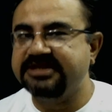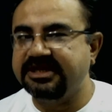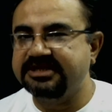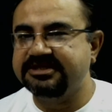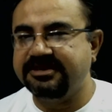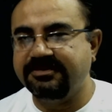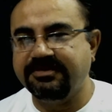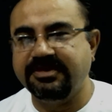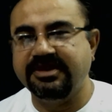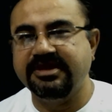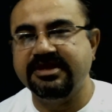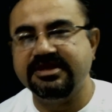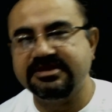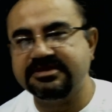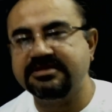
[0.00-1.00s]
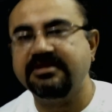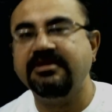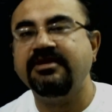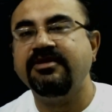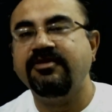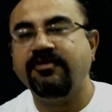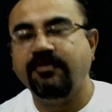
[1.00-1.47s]
example is
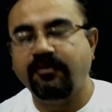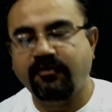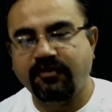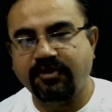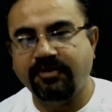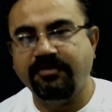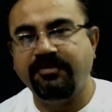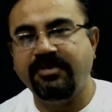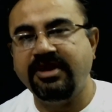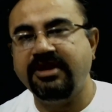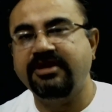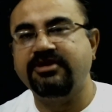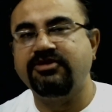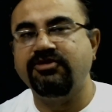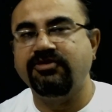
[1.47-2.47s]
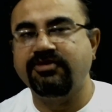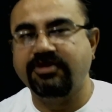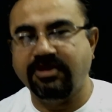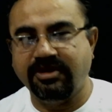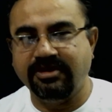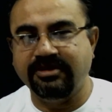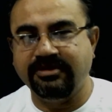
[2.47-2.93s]
from milk to
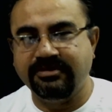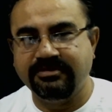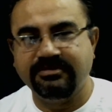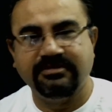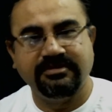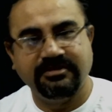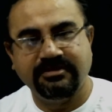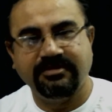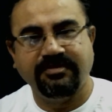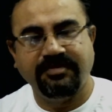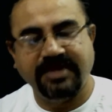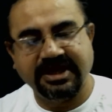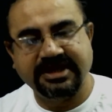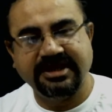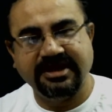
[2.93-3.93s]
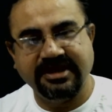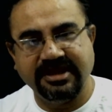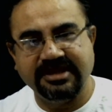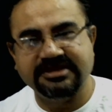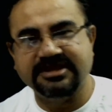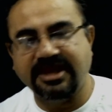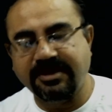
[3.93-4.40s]
curd. Bacteria
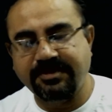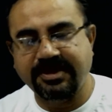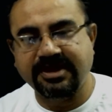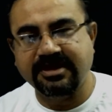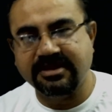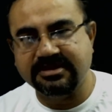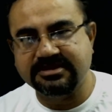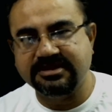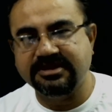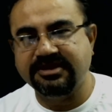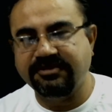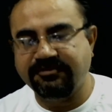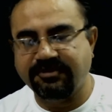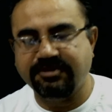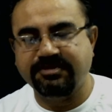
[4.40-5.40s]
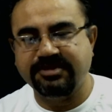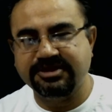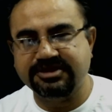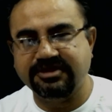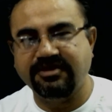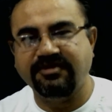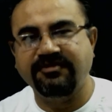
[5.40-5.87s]
is helping us in the
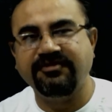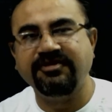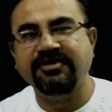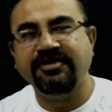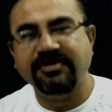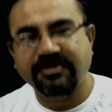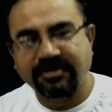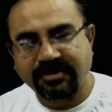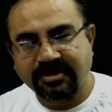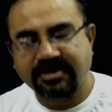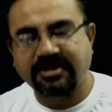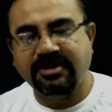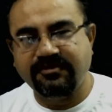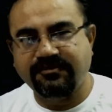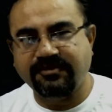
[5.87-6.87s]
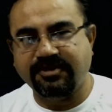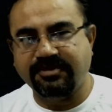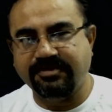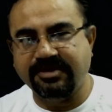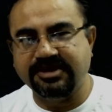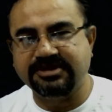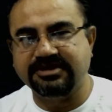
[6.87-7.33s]
formation of curd
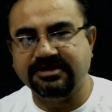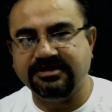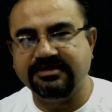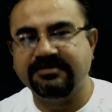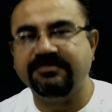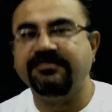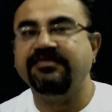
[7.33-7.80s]
formation.